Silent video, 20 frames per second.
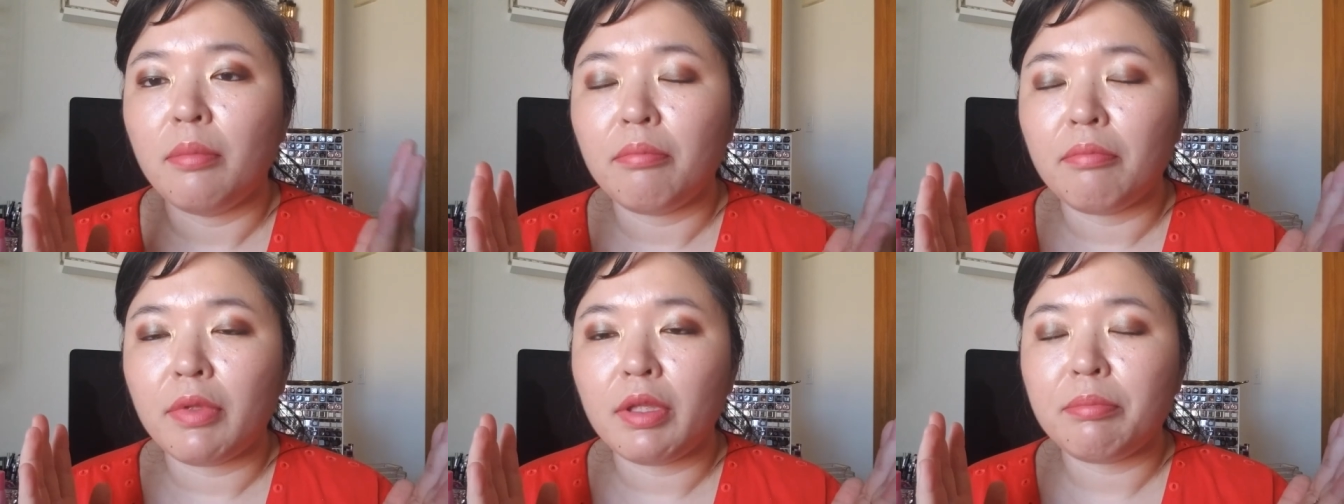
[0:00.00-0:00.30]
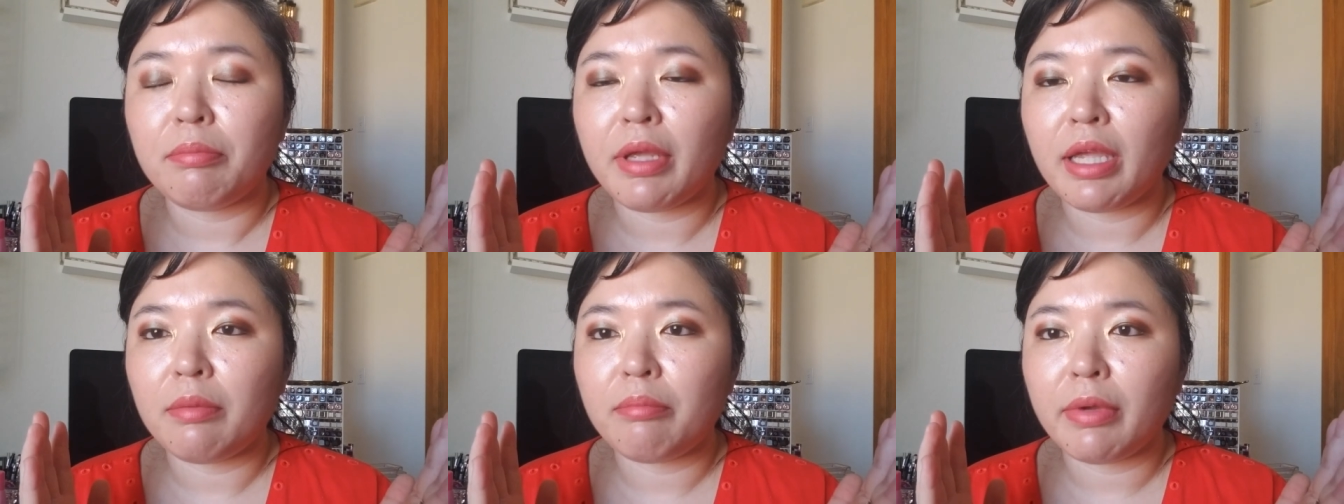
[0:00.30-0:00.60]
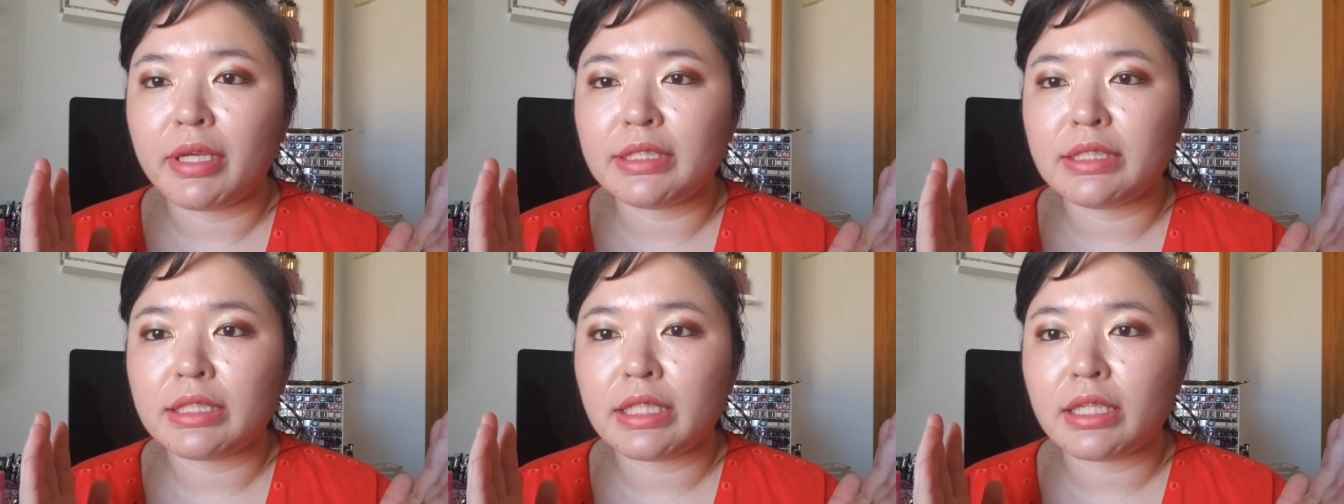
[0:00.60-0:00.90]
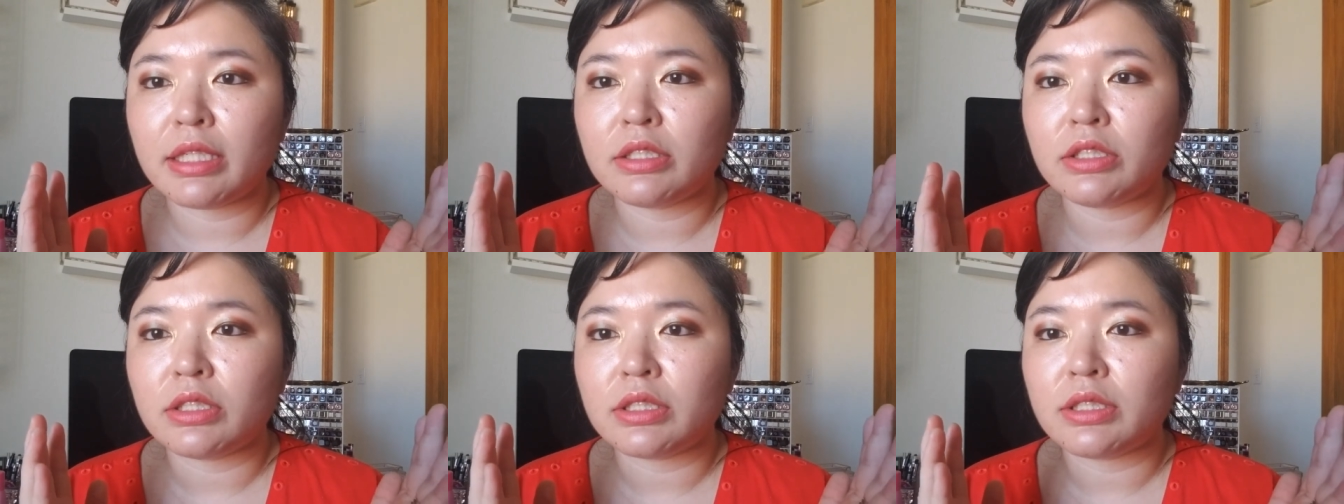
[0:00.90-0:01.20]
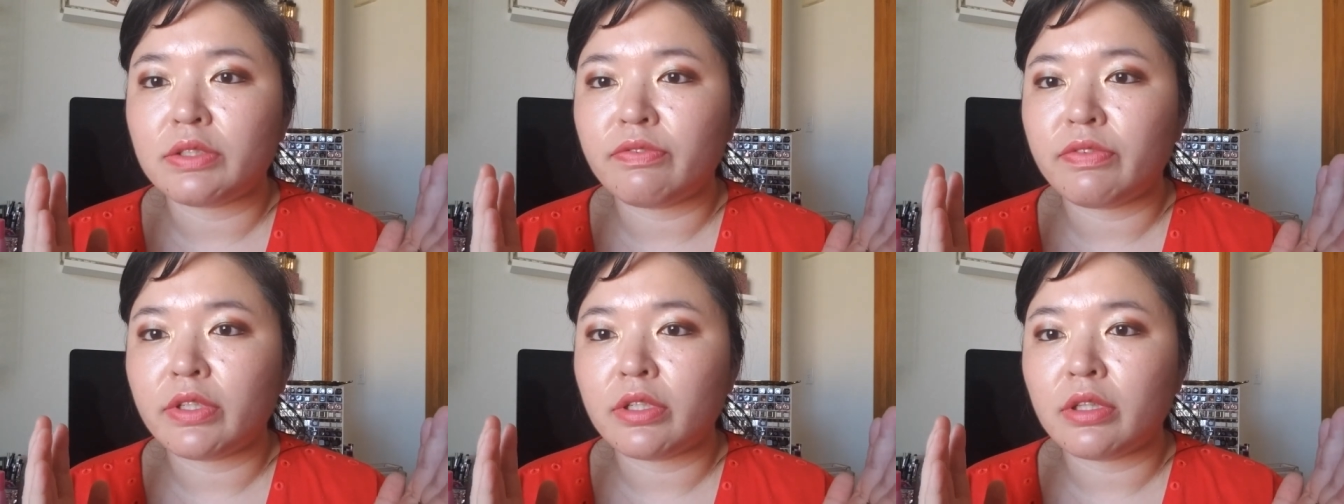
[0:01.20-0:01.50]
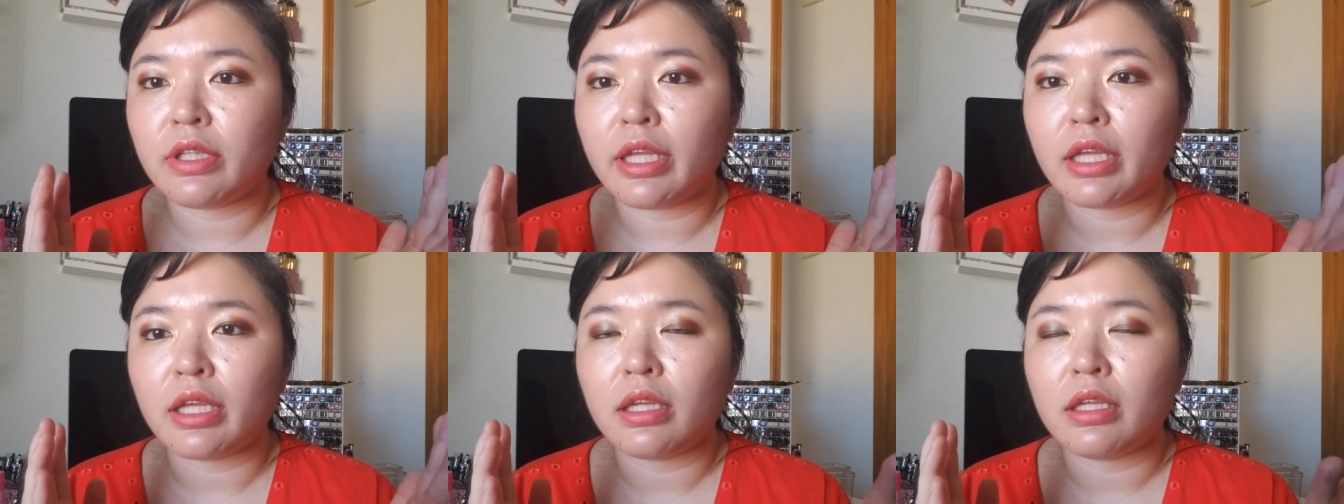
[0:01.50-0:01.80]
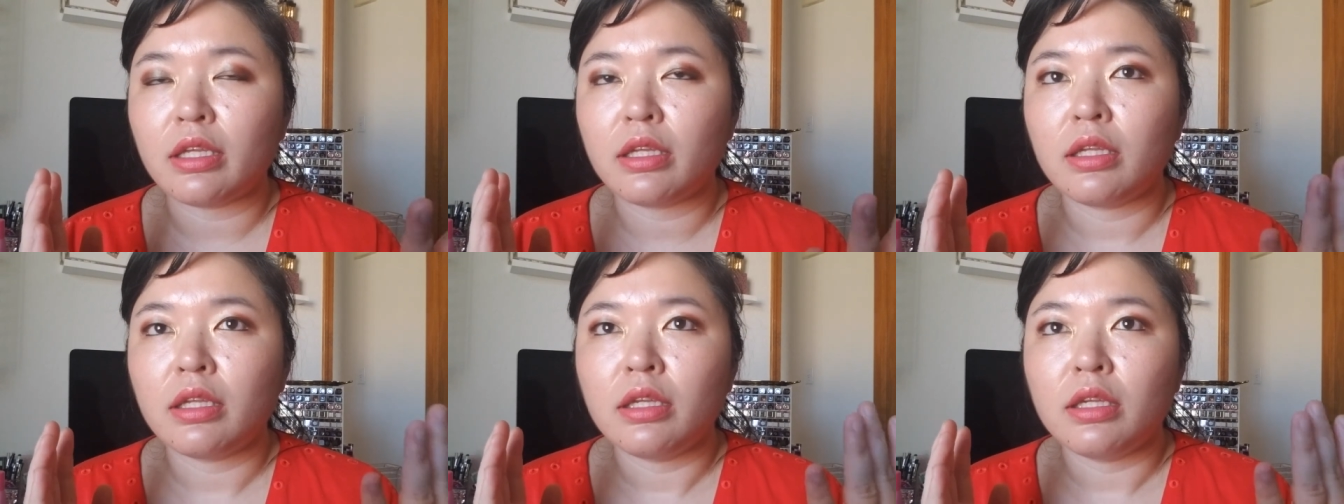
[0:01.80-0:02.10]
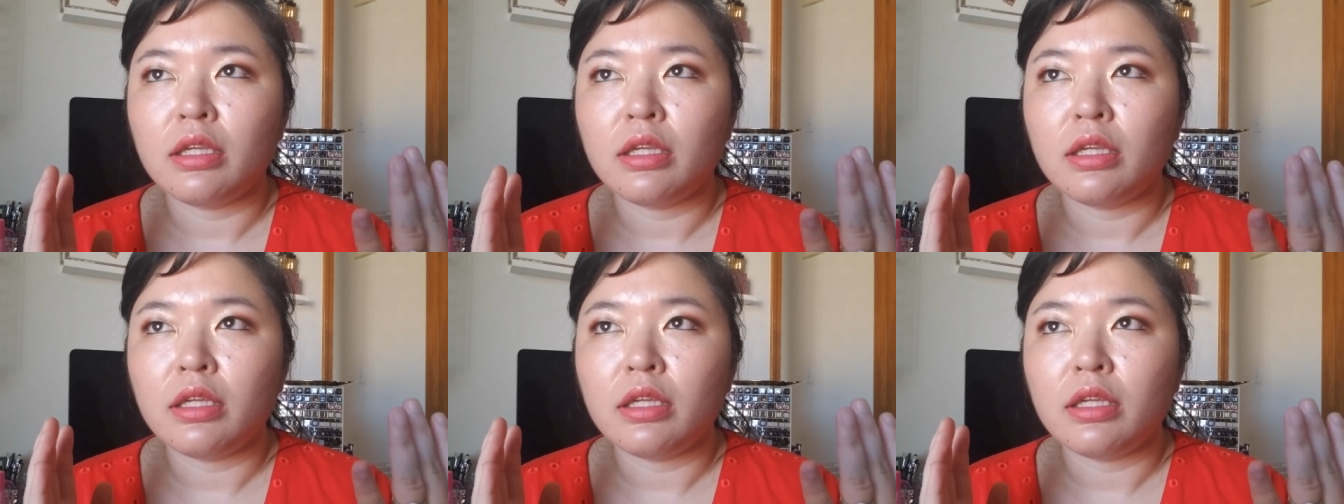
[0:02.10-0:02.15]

it made my skin just feel like